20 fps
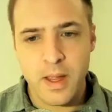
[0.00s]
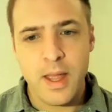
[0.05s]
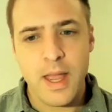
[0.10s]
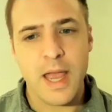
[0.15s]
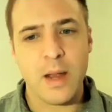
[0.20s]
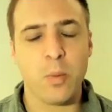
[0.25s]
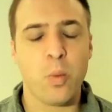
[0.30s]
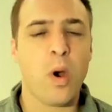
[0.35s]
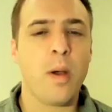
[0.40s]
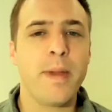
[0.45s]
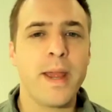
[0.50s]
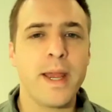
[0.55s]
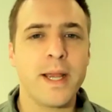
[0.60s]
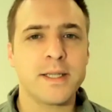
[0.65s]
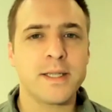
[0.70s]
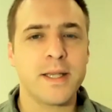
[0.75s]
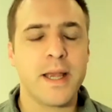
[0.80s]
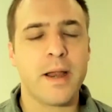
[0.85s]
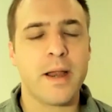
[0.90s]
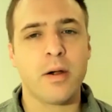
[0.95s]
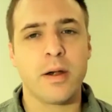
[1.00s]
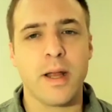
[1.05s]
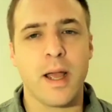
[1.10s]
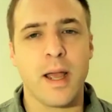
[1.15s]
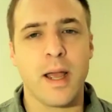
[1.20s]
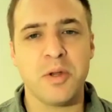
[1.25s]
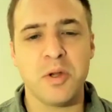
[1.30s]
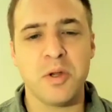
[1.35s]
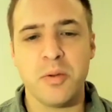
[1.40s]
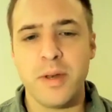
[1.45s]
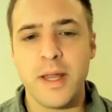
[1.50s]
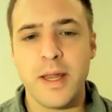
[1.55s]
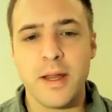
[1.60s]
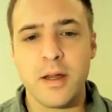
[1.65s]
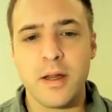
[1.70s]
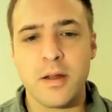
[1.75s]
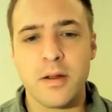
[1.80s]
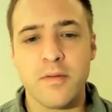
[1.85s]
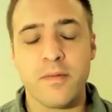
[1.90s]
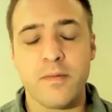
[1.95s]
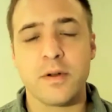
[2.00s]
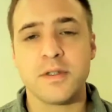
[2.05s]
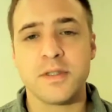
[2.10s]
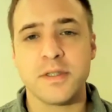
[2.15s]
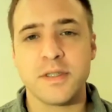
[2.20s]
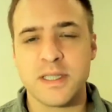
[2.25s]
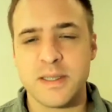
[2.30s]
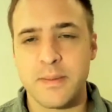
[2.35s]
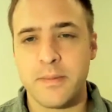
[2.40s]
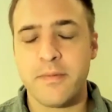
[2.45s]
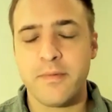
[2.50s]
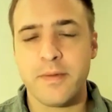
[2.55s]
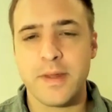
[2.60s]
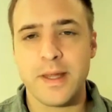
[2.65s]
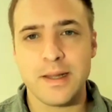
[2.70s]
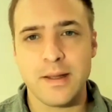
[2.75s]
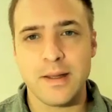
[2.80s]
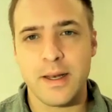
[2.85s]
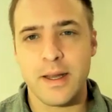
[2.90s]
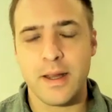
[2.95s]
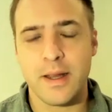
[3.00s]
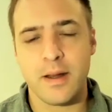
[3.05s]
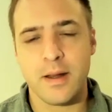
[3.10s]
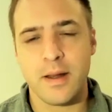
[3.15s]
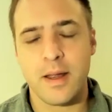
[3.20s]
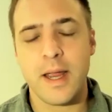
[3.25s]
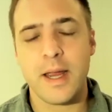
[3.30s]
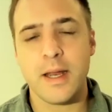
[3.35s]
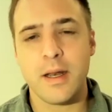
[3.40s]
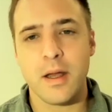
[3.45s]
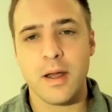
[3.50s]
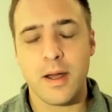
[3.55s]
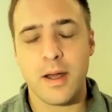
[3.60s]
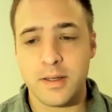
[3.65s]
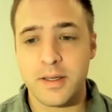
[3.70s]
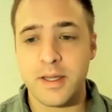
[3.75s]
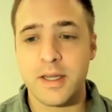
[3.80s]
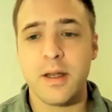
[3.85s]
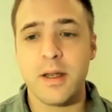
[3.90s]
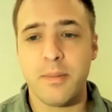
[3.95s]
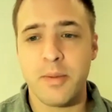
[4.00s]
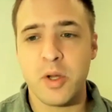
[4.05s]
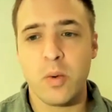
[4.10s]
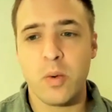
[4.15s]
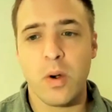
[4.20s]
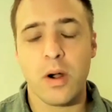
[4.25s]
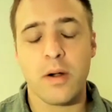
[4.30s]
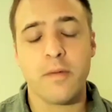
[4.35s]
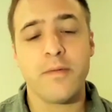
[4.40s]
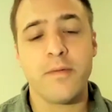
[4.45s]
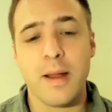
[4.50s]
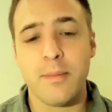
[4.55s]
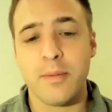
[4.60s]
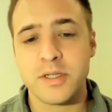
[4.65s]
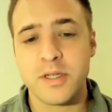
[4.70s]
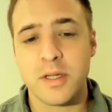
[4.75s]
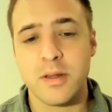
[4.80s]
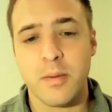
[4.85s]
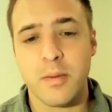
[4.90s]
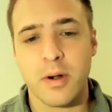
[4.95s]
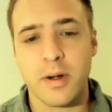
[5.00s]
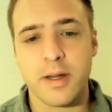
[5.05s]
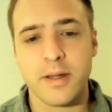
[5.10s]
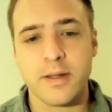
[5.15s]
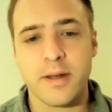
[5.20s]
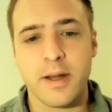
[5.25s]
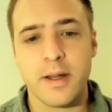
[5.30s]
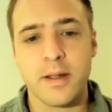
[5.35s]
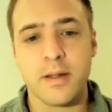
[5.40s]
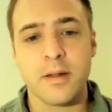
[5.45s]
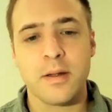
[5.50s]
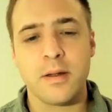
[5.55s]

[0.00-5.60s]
And what makes Airadigm unique versus some of the leading DWR fabrics on the market today?